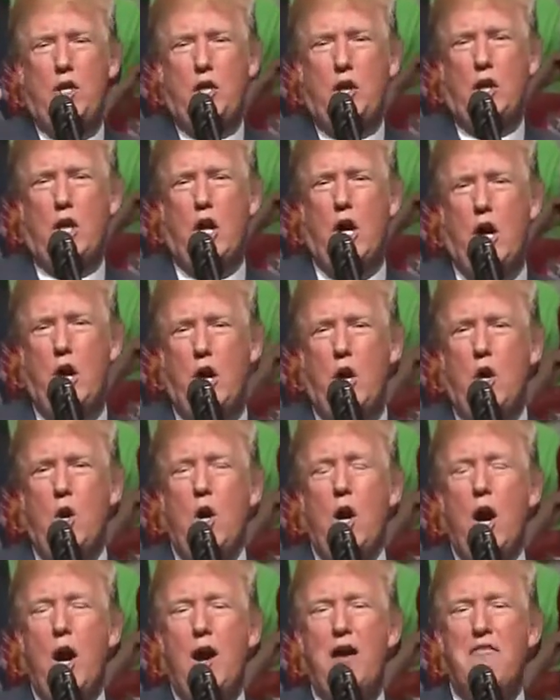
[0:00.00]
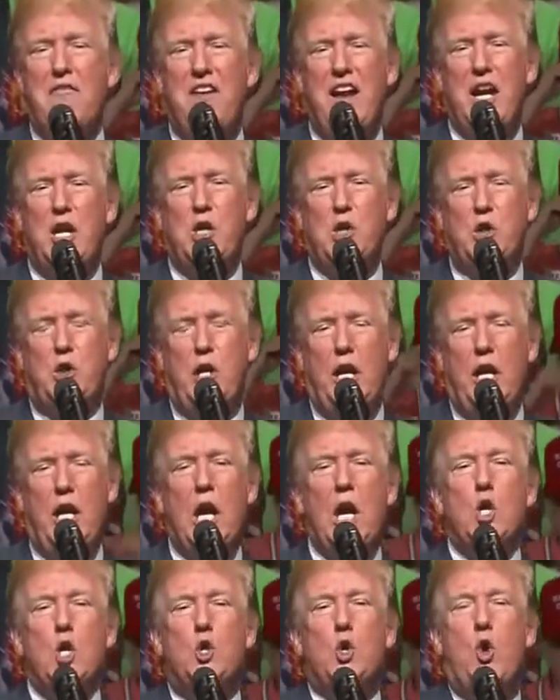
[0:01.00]
to go
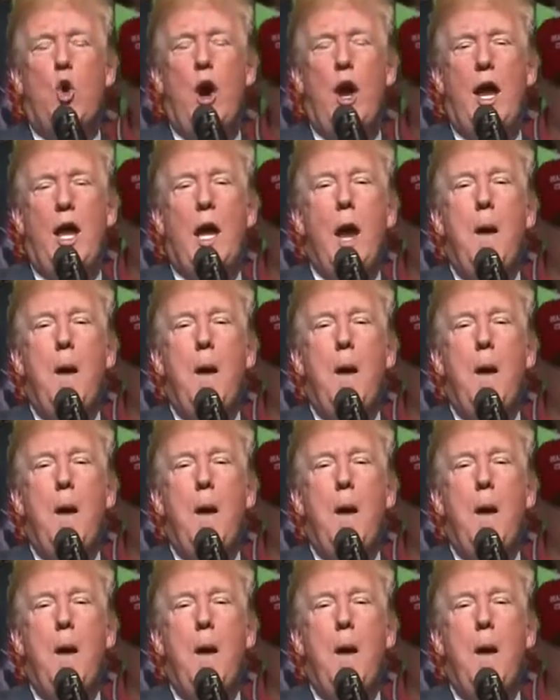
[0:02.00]
eventually to a